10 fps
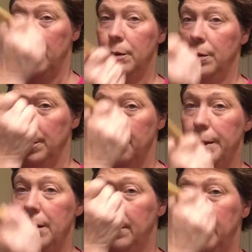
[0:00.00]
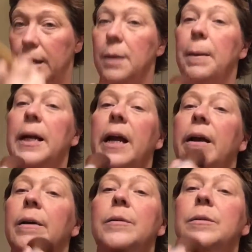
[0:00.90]
do a little bit on the end of my
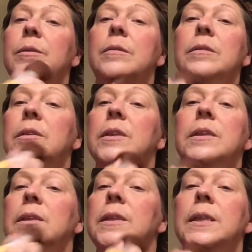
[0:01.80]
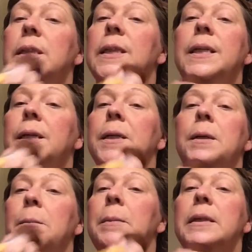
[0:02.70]
nose.
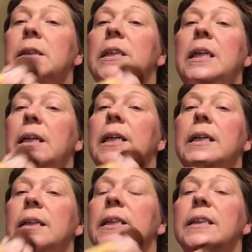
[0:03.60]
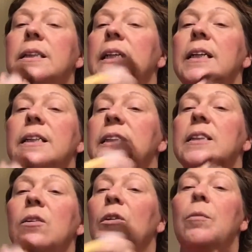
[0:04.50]
My chin, just kind of
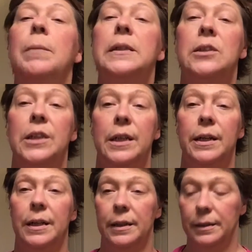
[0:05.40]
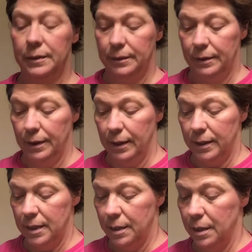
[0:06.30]
circle my chin. I
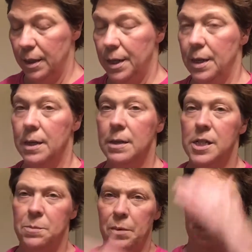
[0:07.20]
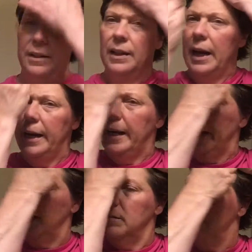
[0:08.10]
like to spread the light
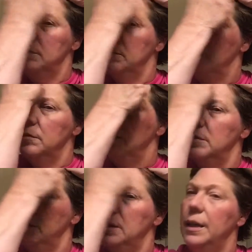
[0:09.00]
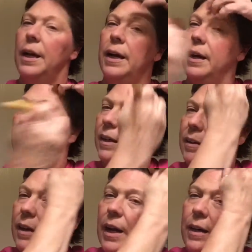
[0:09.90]
out
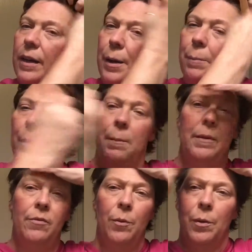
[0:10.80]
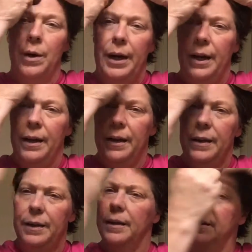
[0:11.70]
and kind of up on my
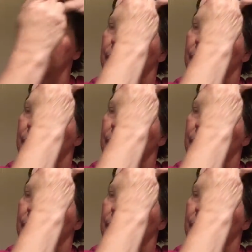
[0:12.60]
forehead.